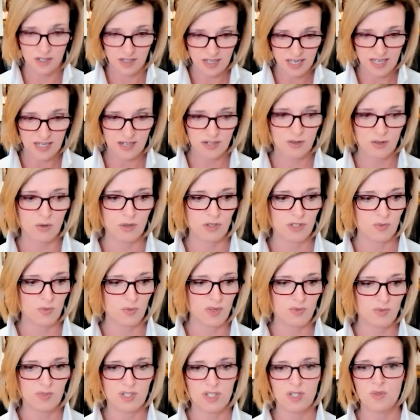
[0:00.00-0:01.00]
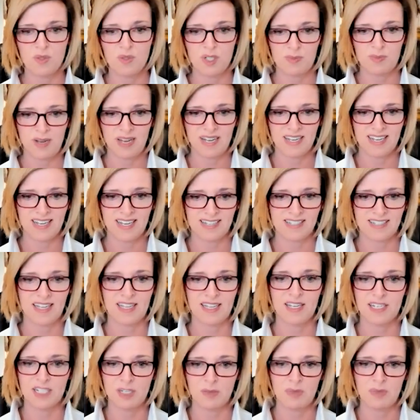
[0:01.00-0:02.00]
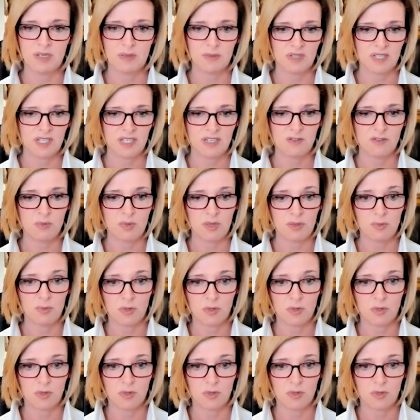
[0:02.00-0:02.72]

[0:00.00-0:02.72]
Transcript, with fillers: again, of course, when we do these podcasts, I like to be able to give